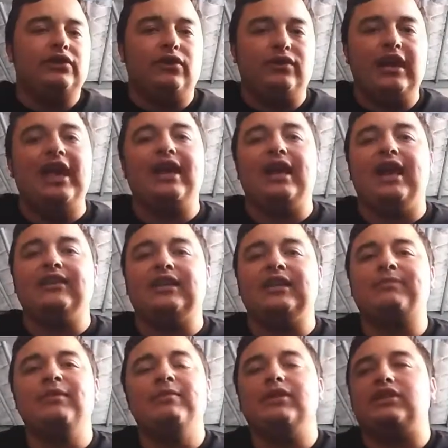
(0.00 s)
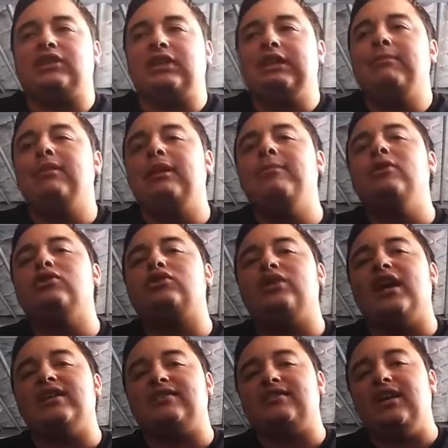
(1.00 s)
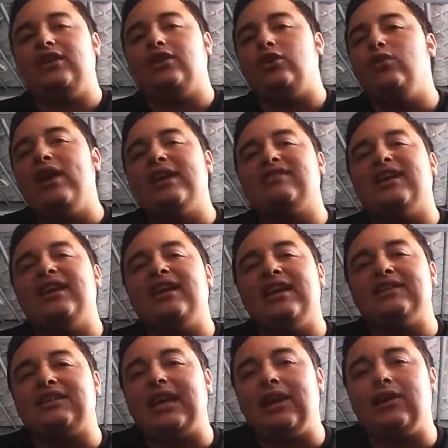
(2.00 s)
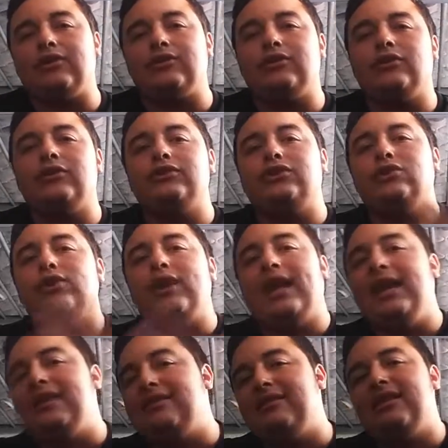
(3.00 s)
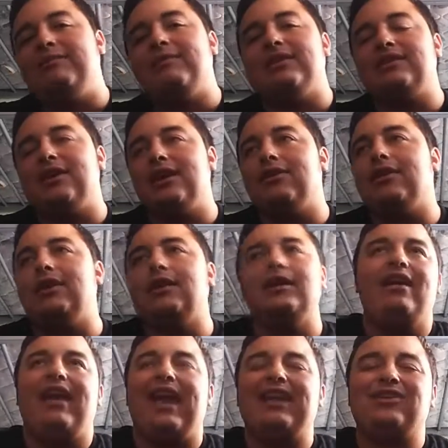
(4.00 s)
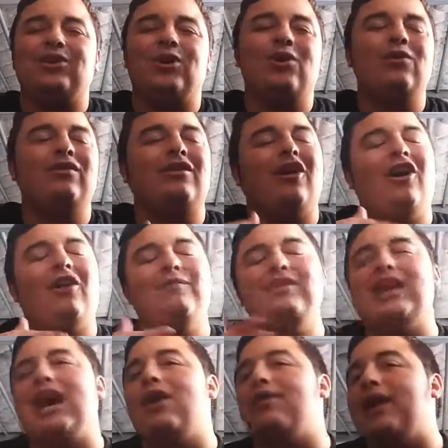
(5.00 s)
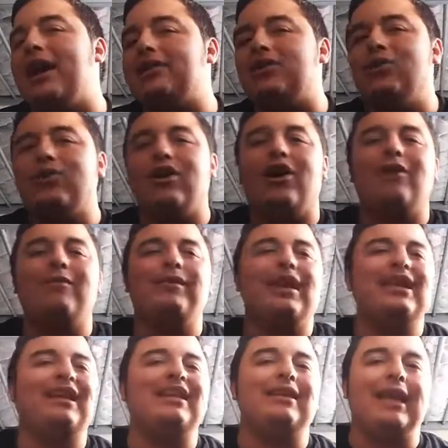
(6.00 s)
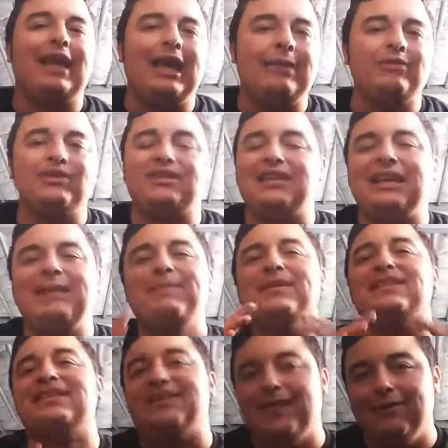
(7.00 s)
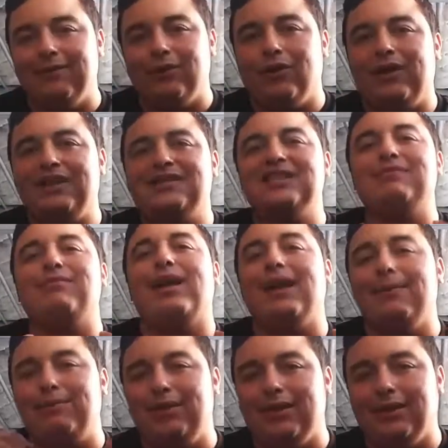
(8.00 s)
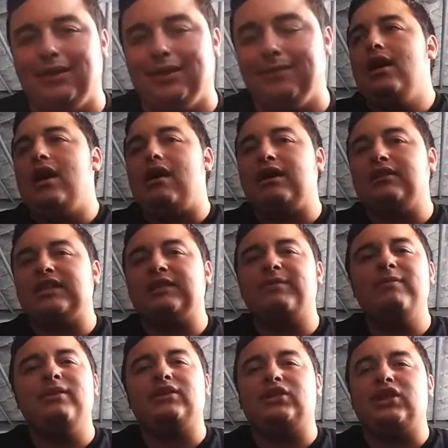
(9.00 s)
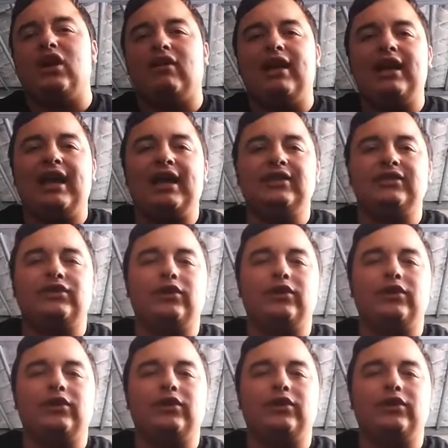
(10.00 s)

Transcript: So yeah, guys, that's pretty much it. Let me know what you guys think. Do you guys like guest characters? Do you hate them, etc.? And don't call me out, guys. Don't call me any names. Just keep it civil, alright? It's just my opinion. Alright, so that's pretty much it, alright, guys?